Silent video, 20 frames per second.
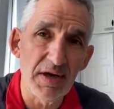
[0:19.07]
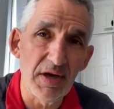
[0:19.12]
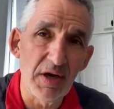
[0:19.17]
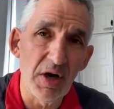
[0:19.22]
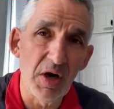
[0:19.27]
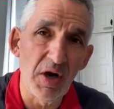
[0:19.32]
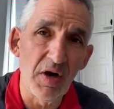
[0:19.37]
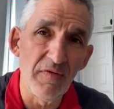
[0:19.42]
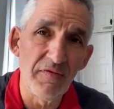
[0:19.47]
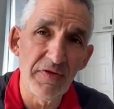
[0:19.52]

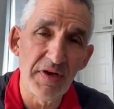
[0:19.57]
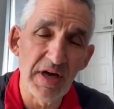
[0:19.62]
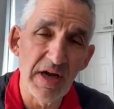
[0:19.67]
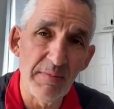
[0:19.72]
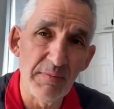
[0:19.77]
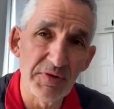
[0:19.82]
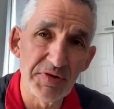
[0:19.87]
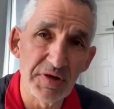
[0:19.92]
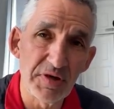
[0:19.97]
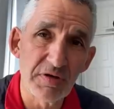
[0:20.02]
of the
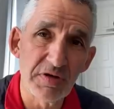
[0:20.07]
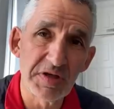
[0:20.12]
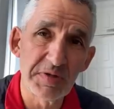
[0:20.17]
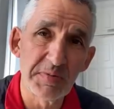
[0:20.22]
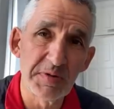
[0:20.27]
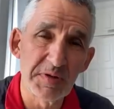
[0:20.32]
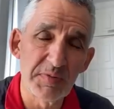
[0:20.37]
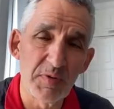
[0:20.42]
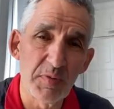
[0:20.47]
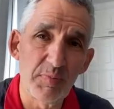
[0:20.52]
numbers at
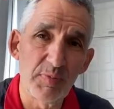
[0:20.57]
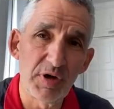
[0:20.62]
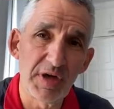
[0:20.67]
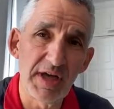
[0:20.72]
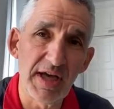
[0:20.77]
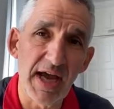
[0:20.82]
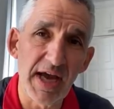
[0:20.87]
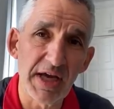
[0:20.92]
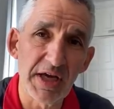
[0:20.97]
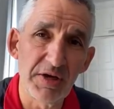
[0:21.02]
Christmas were pretty
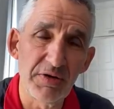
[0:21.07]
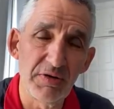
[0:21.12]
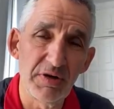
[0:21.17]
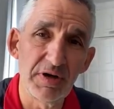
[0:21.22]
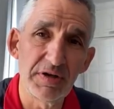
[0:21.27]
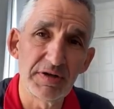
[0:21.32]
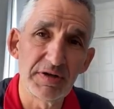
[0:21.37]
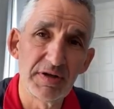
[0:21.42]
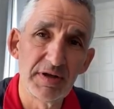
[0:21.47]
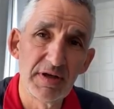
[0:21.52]

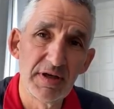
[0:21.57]
accurate,